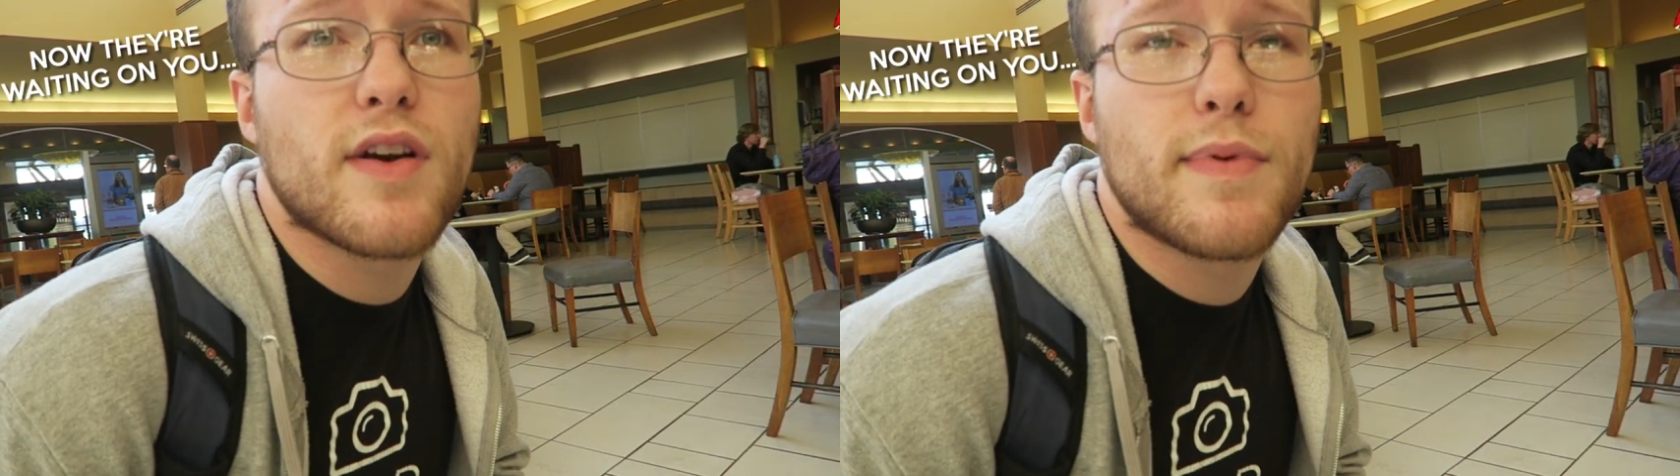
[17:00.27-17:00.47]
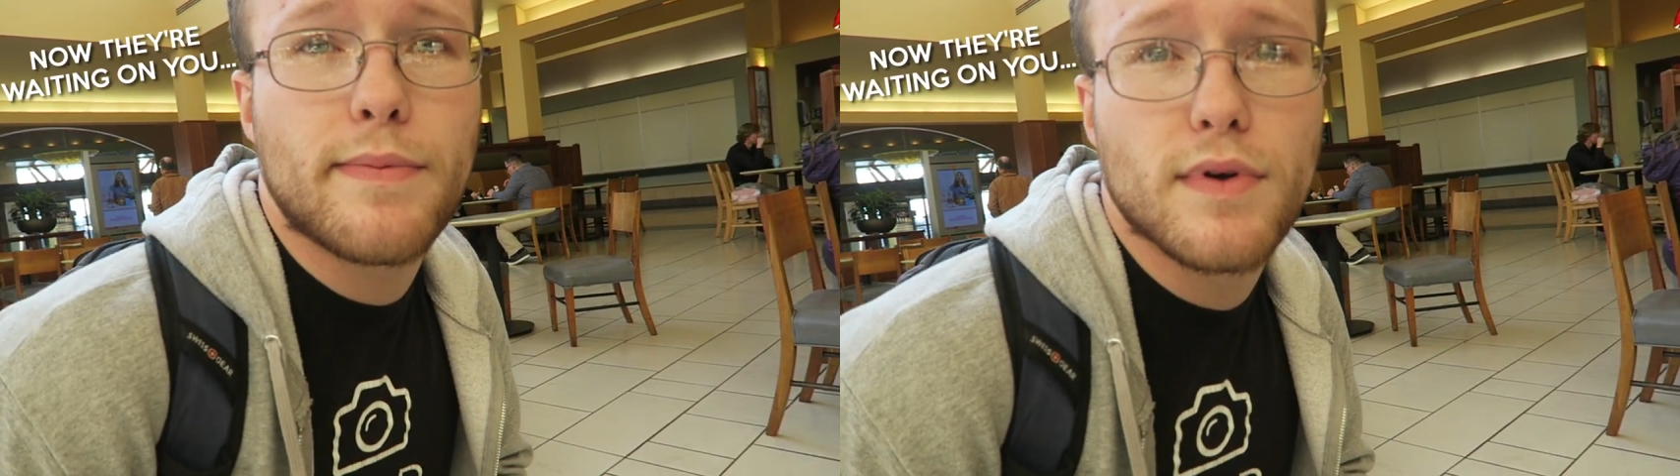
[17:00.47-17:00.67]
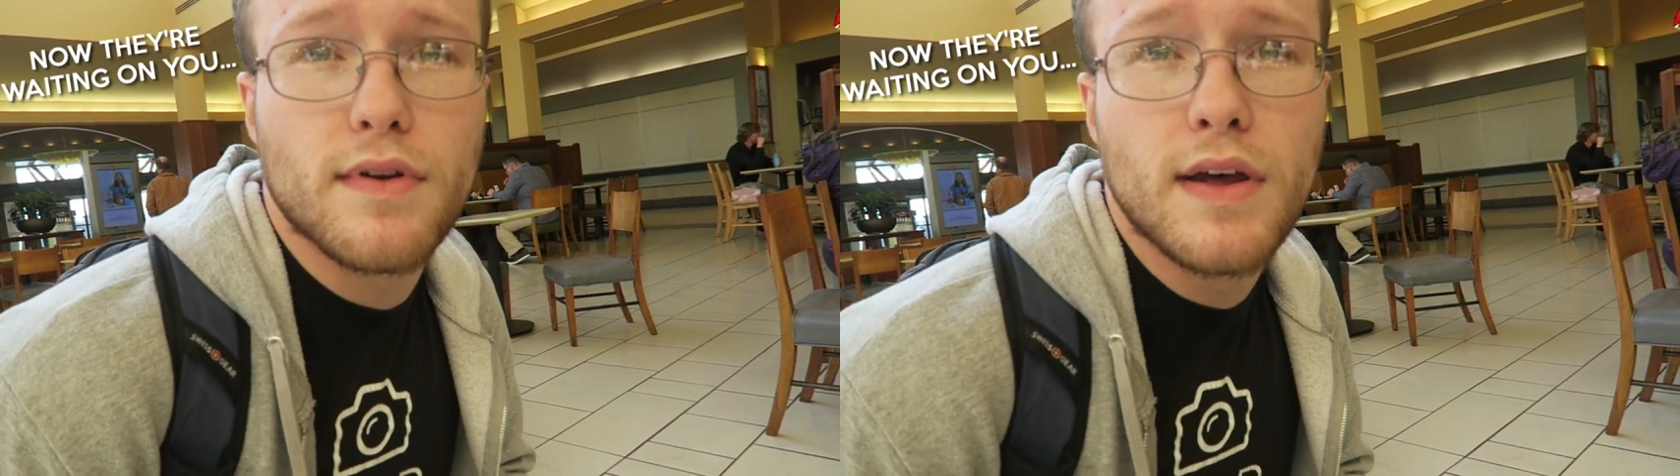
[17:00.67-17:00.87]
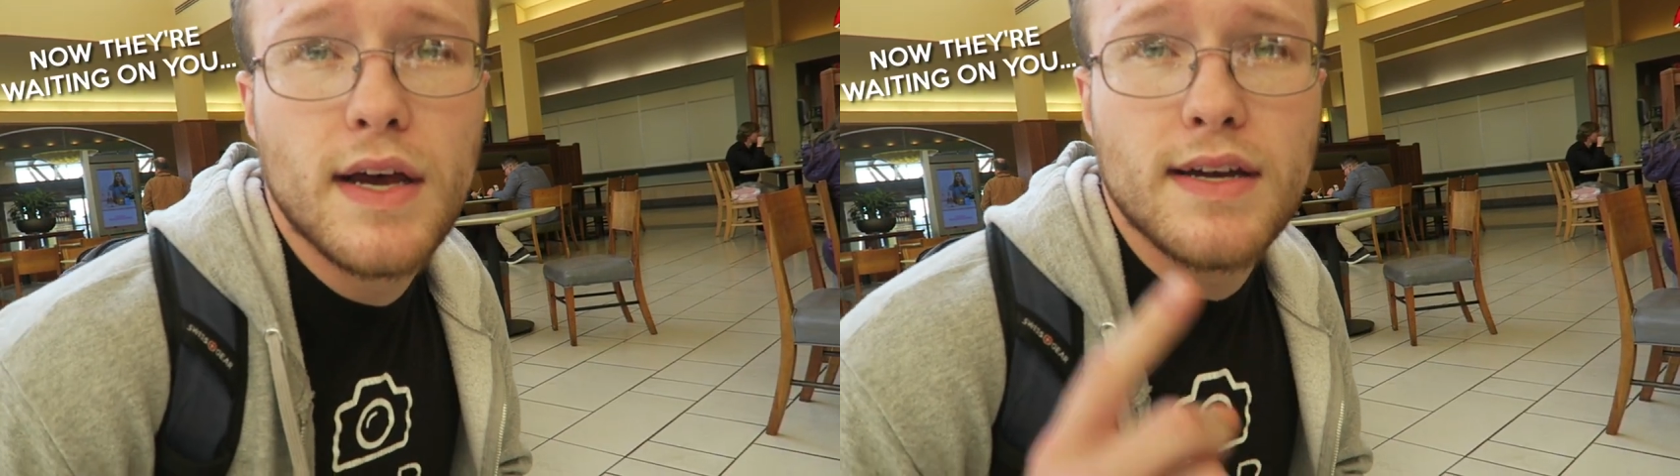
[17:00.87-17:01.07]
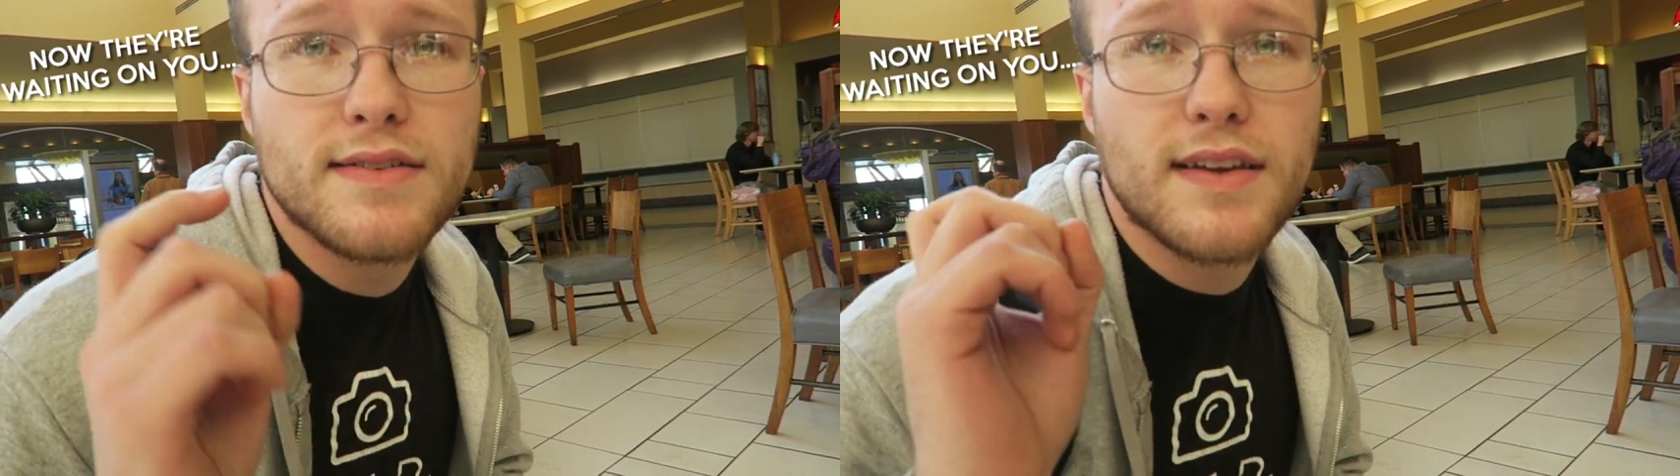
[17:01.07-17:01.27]
of our people
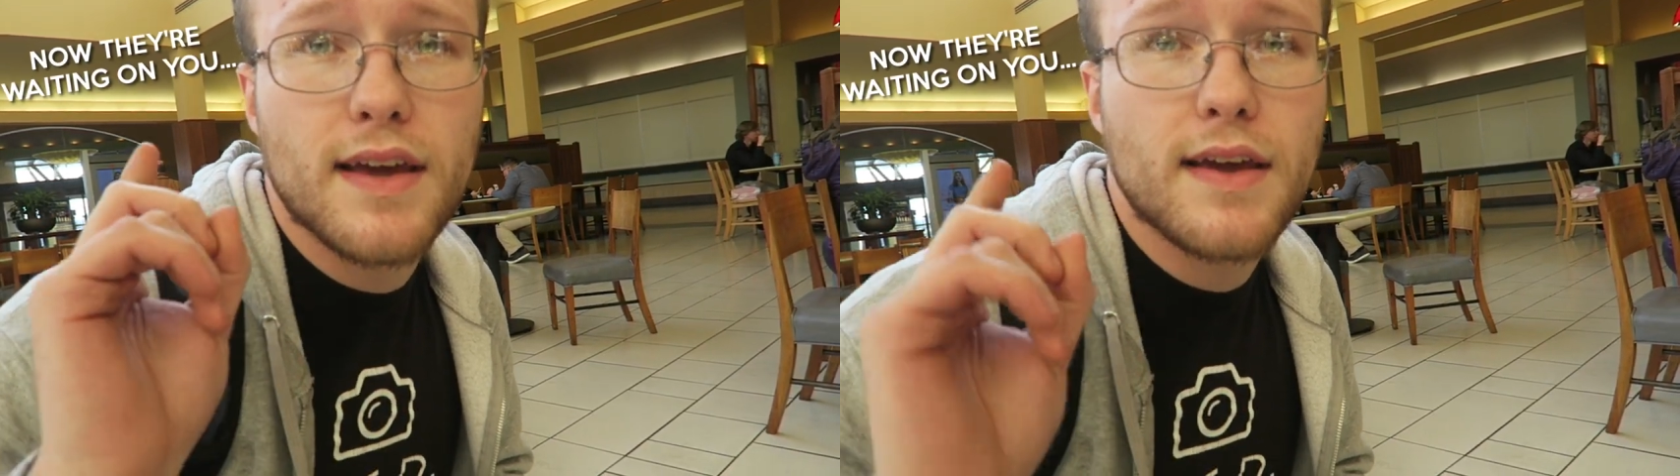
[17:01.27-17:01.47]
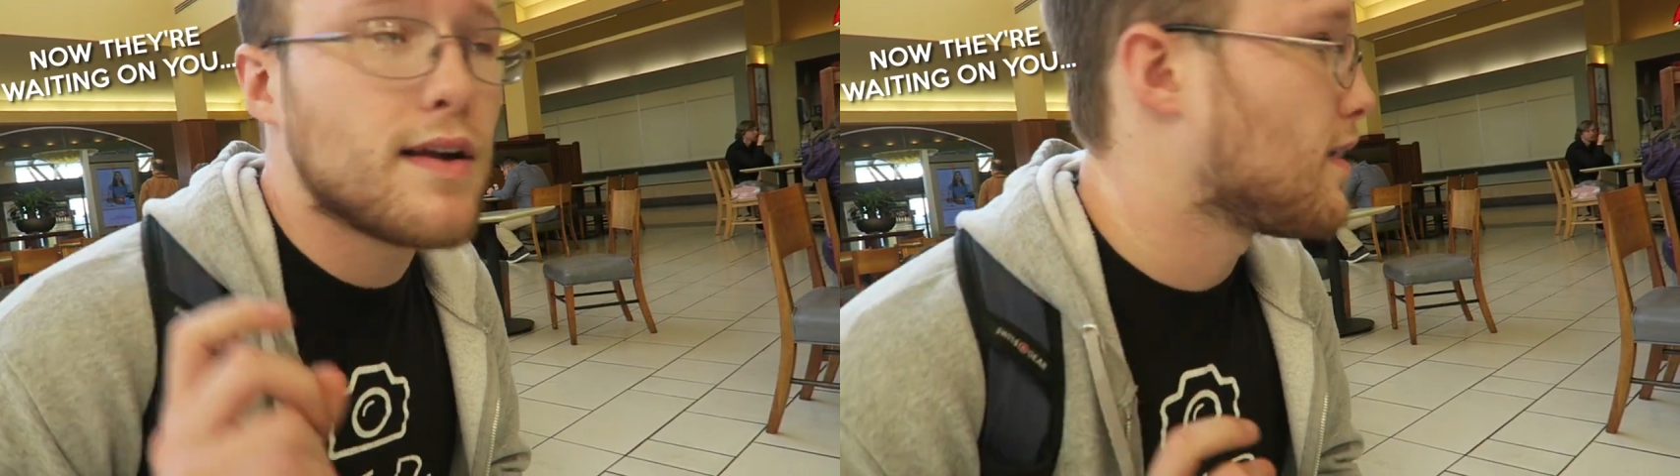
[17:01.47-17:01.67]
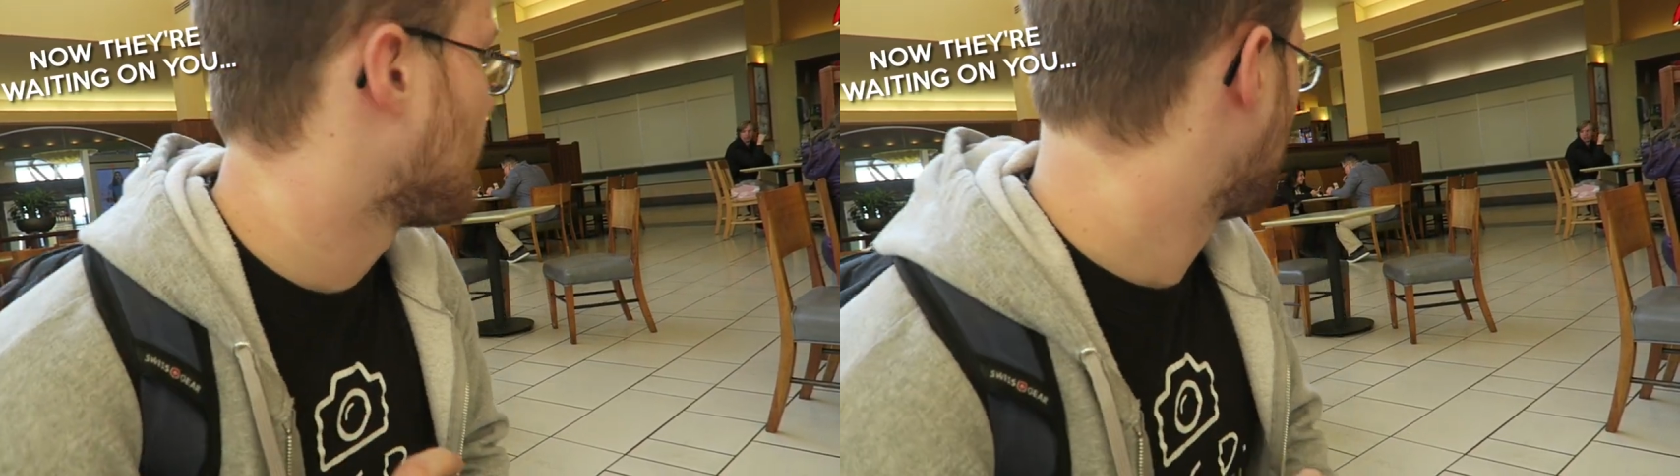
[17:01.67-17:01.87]
to get here,